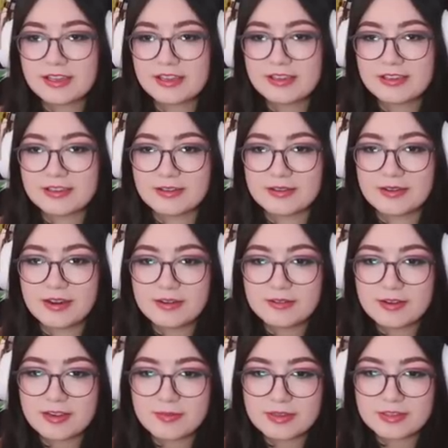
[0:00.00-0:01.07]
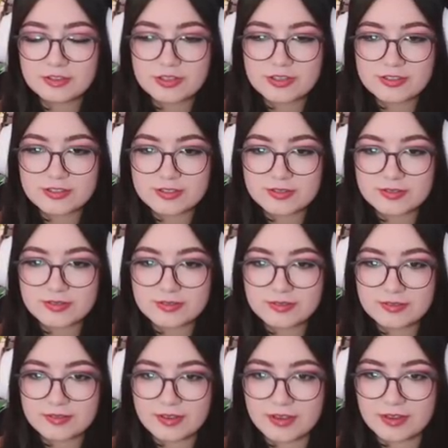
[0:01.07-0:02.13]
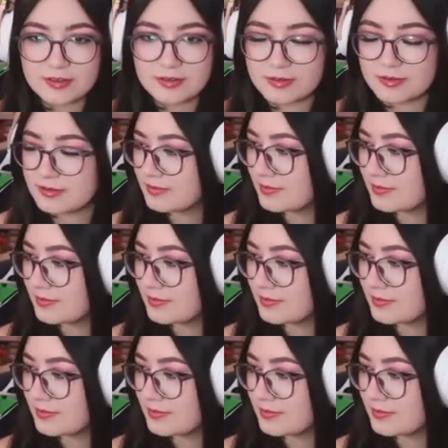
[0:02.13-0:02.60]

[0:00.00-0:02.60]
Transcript: thank you. Oh, no, my chat's... Oh.